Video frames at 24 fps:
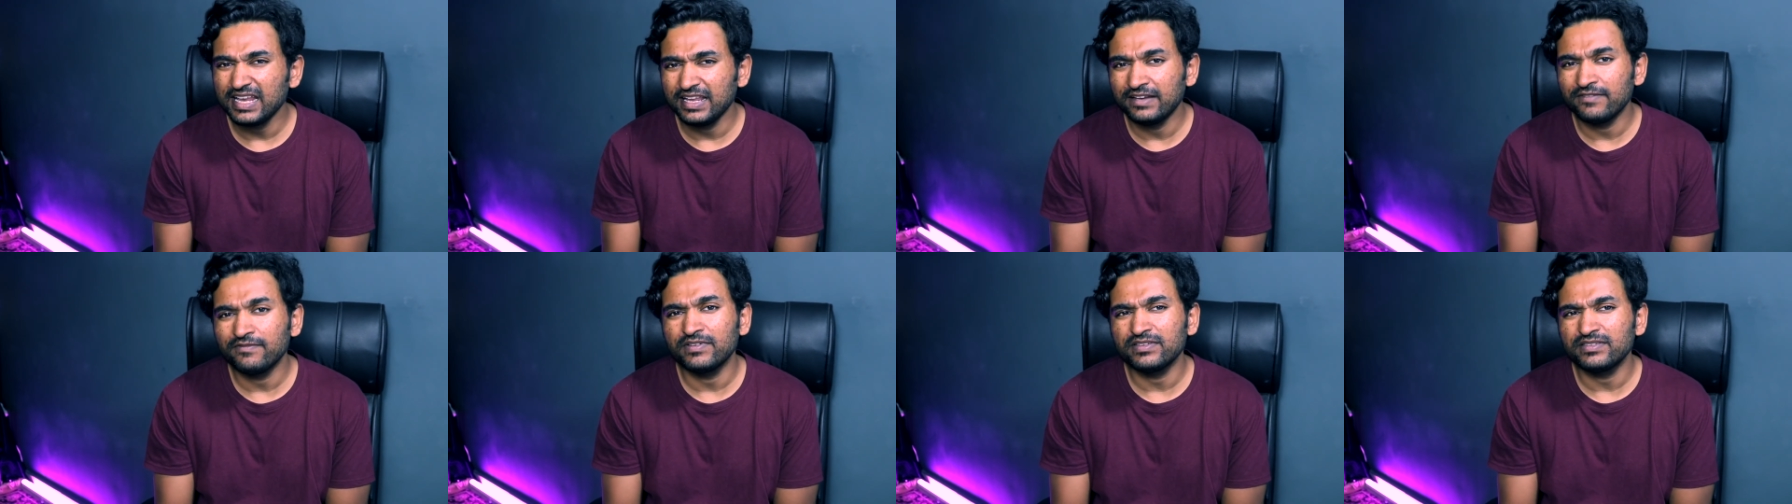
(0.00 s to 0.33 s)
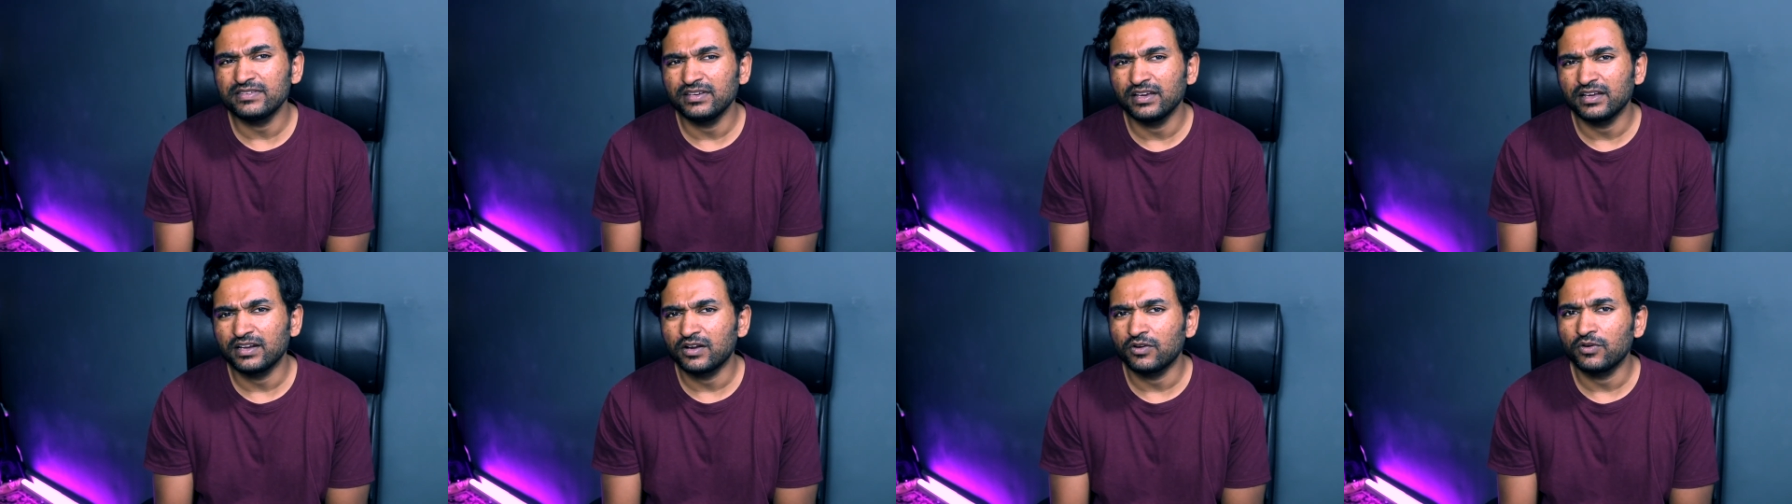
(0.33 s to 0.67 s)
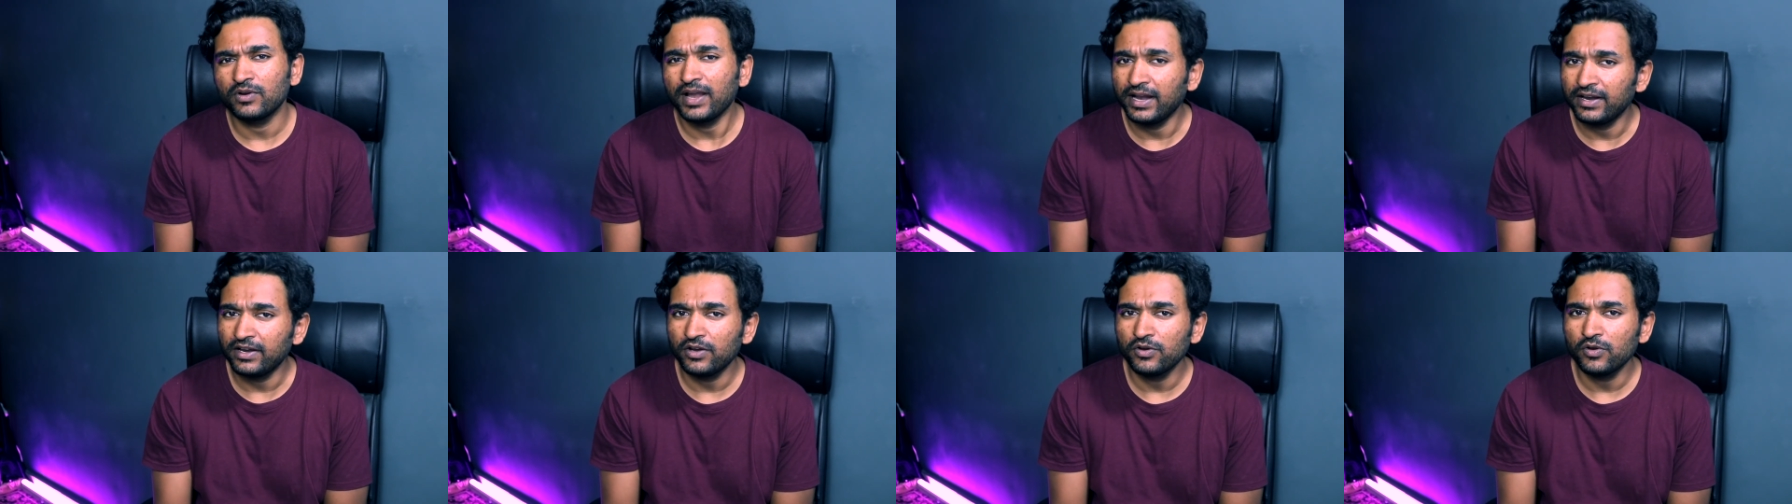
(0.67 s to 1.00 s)
investing around one
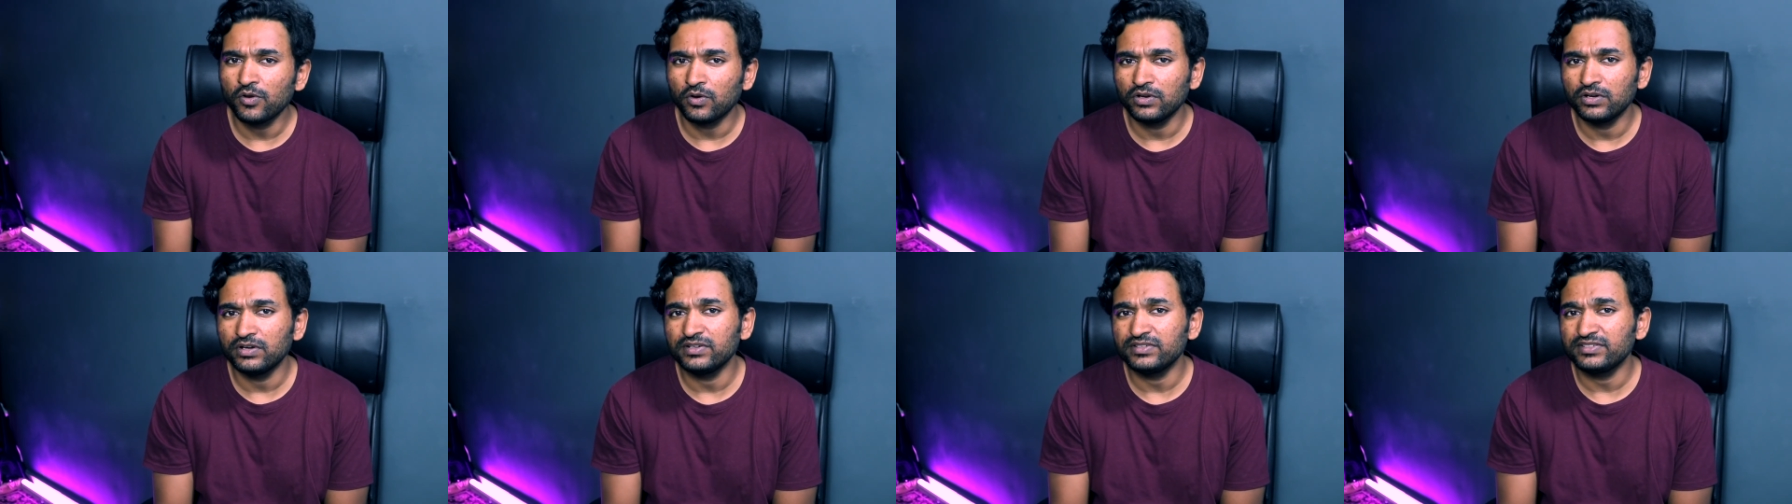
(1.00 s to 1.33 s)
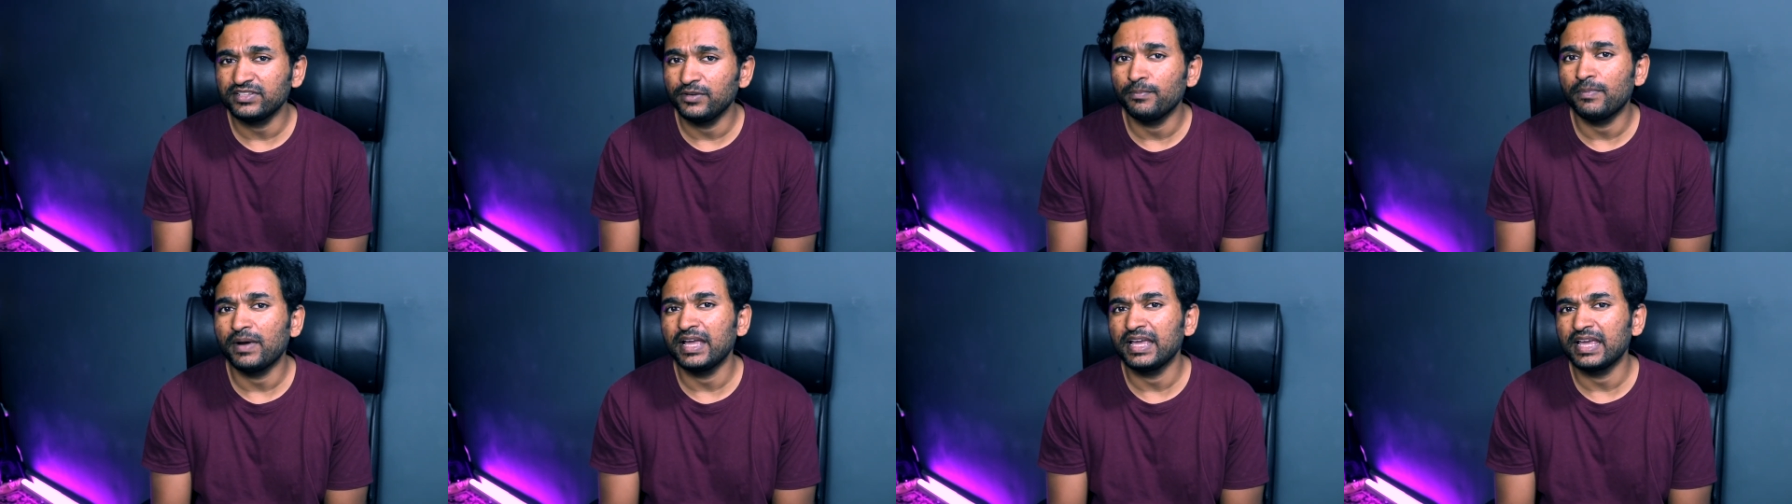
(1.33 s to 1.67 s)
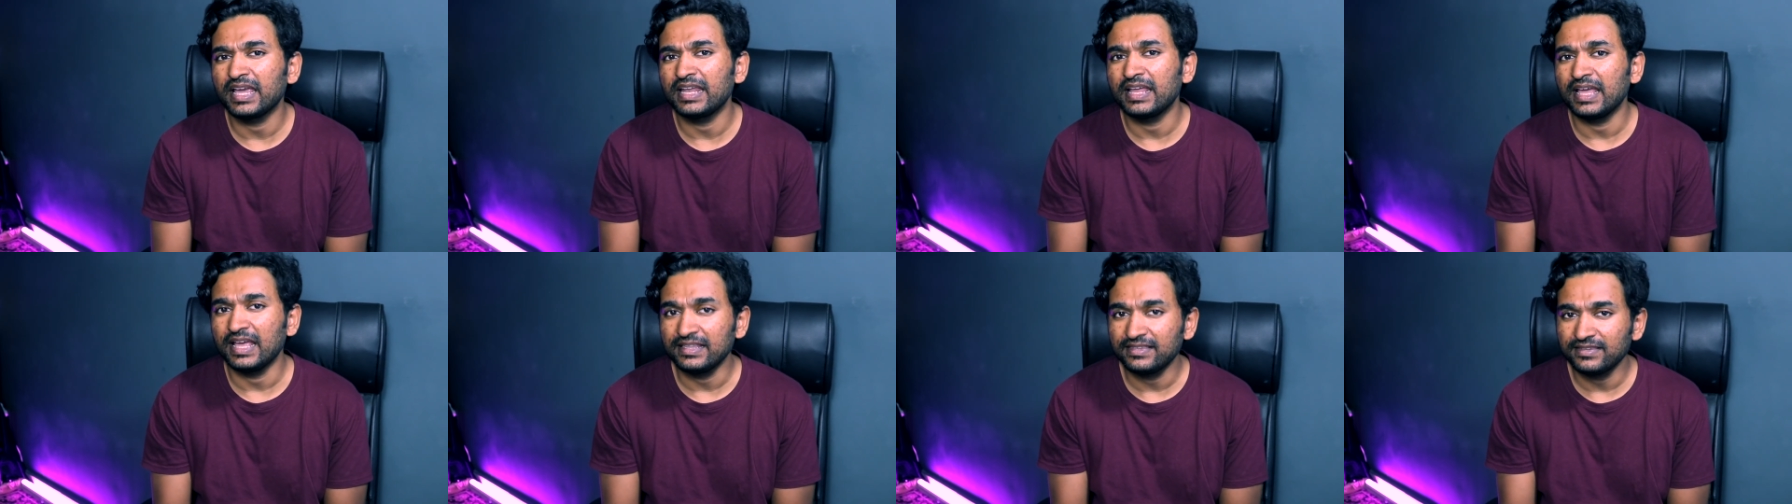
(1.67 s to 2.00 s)
hundred dollars in buying
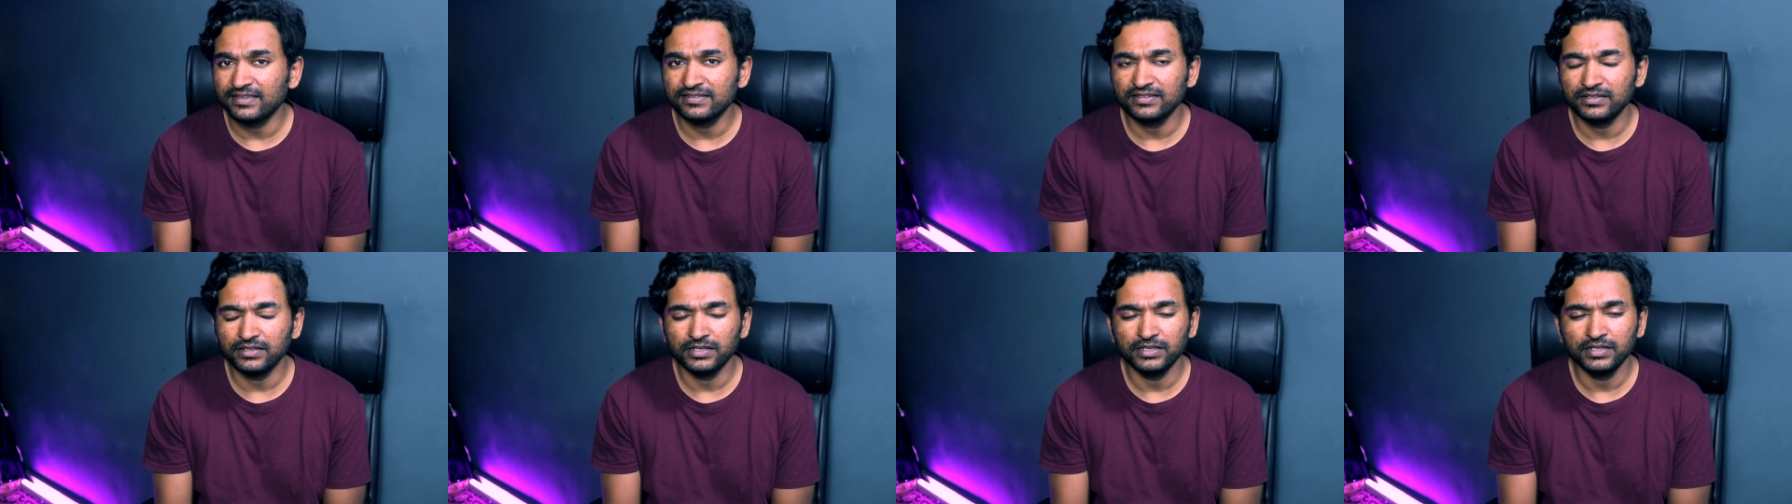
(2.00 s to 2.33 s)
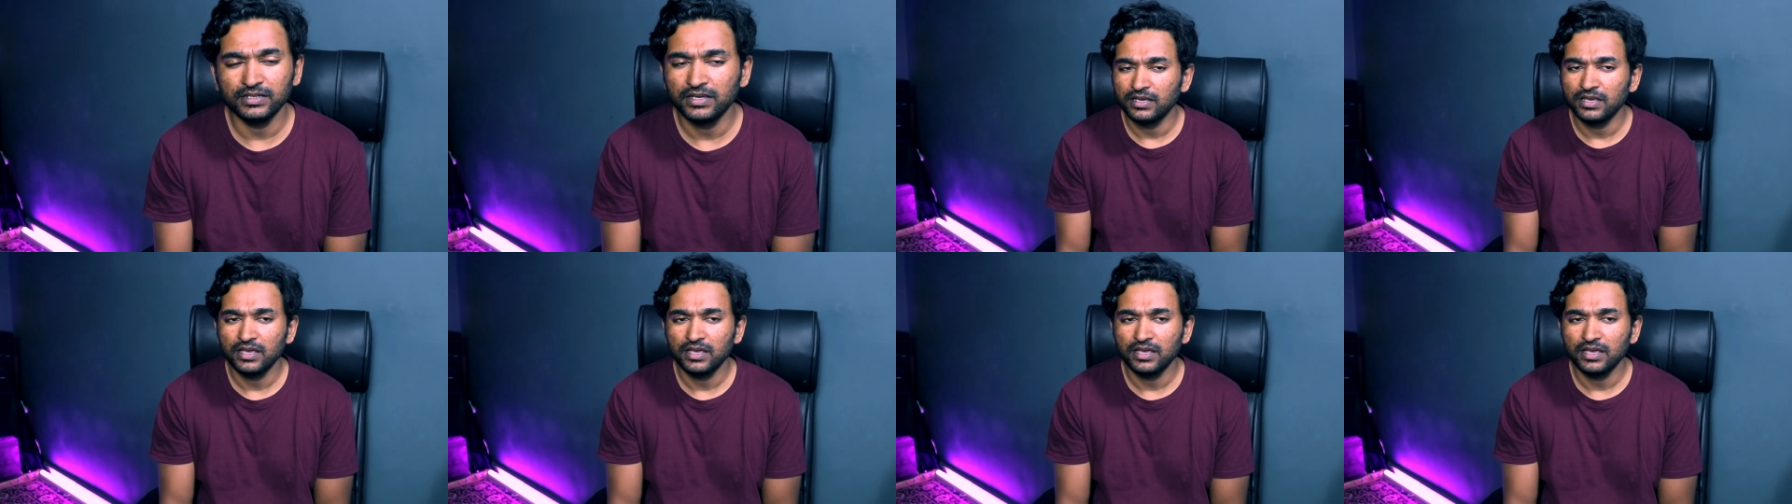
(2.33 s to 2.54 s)
an S S D,